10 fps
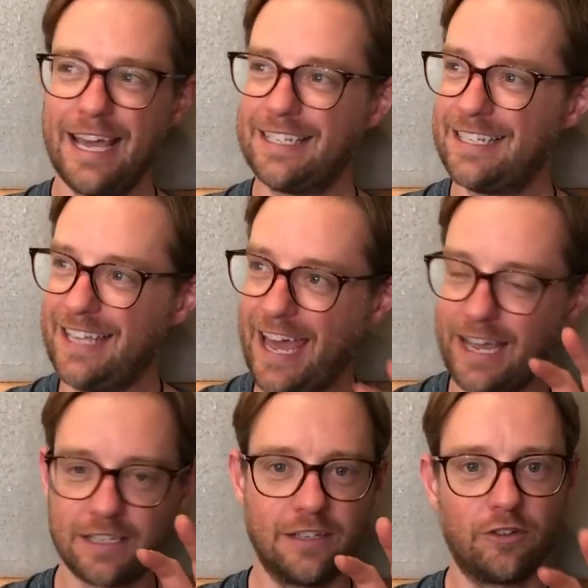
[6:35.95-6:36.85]
is this
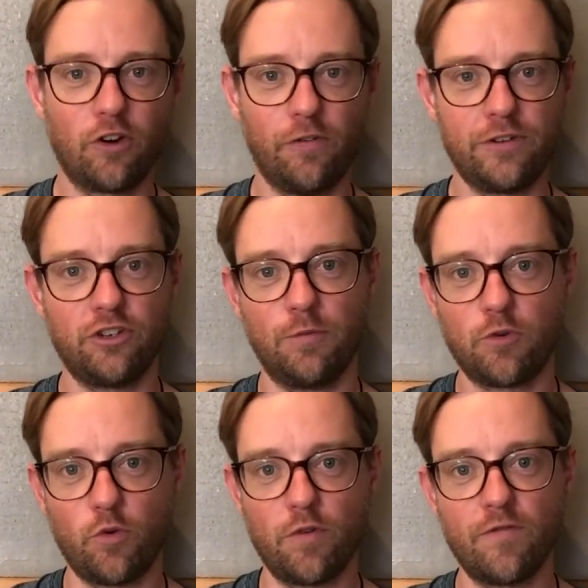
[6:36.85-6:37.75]
excellent coffee shop
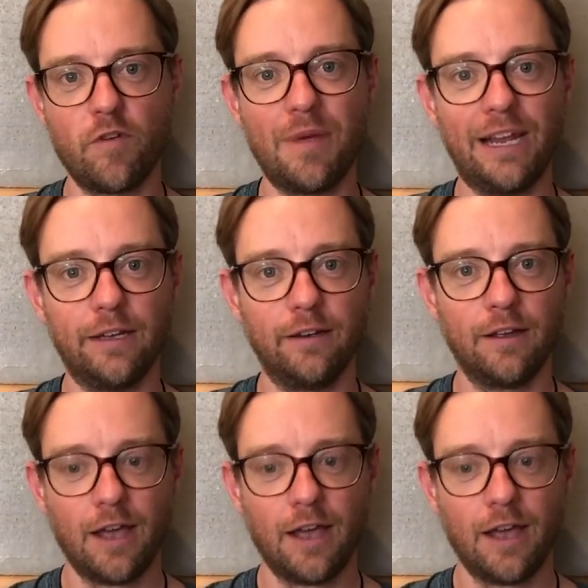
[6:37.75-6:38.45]
called Vermilion.